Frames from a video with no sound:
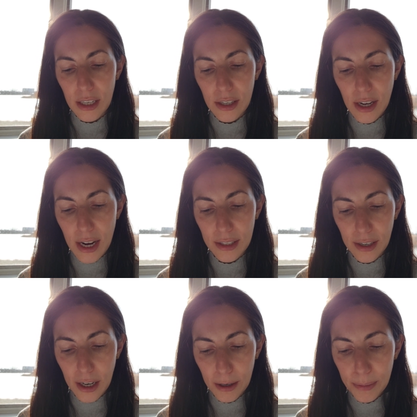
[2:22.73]

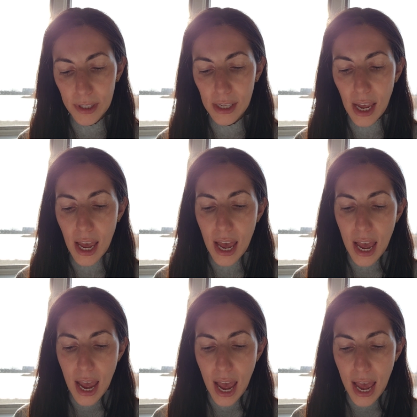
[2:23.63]
gendarmes
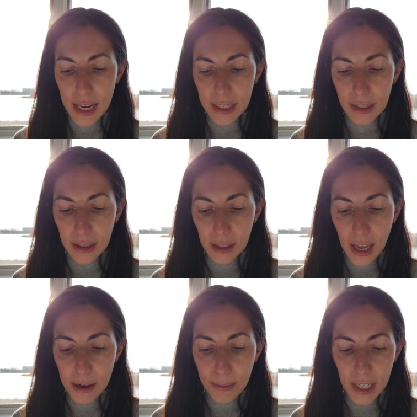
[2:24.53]
and
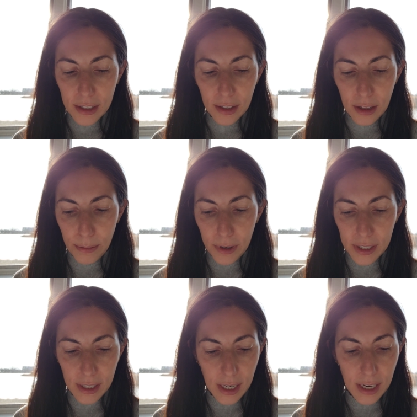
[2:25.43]
led me to the
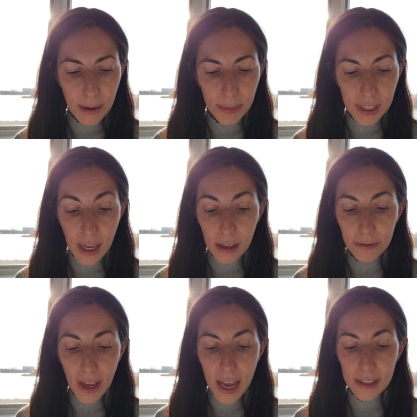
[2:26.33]
prison
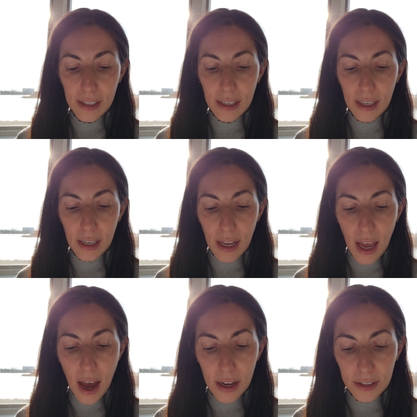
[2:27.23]
himself, as an
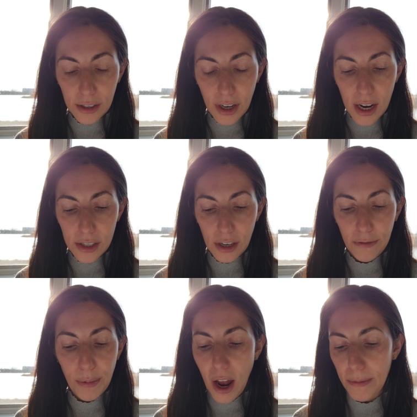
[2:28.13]
entourage
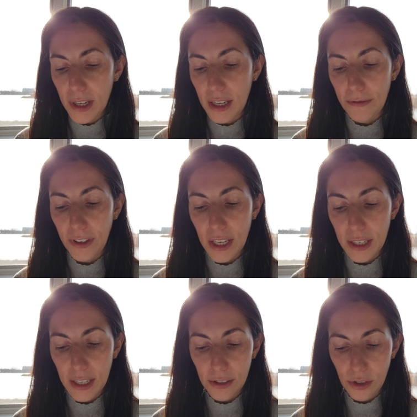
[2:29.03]
of prominent
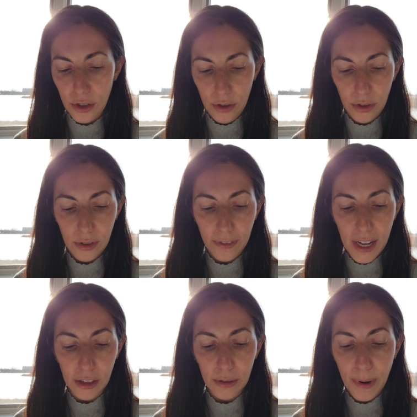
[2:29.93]
Viennese Jews
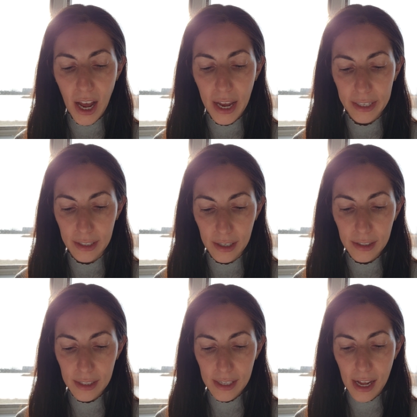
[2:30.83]
followed behind
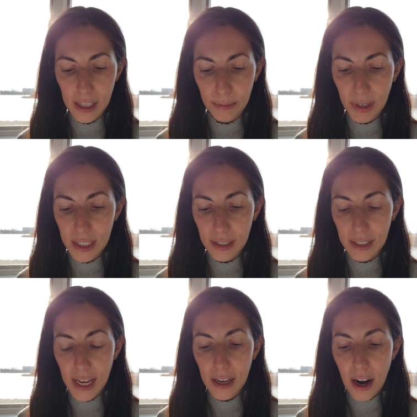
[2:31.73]
us, telling me to
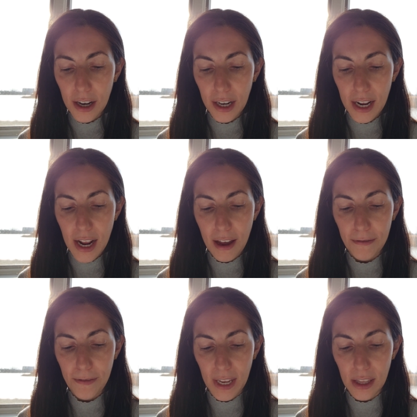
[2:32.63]
take heart and
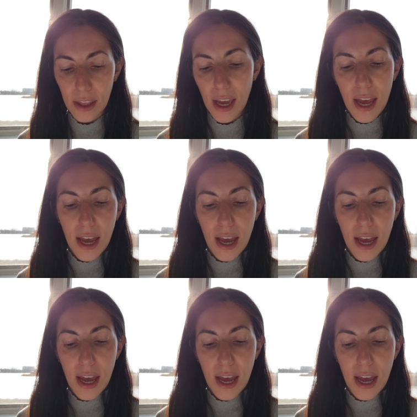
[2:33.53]
have faith.